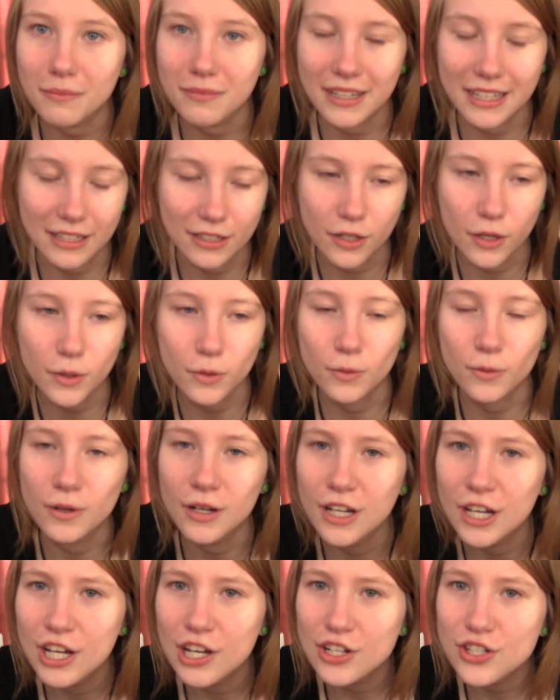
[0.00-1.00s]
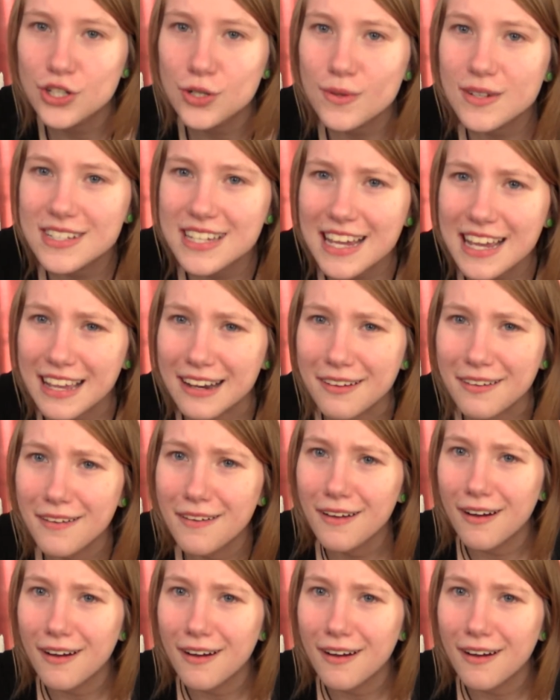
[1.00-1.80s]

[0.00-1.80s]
like, go to a date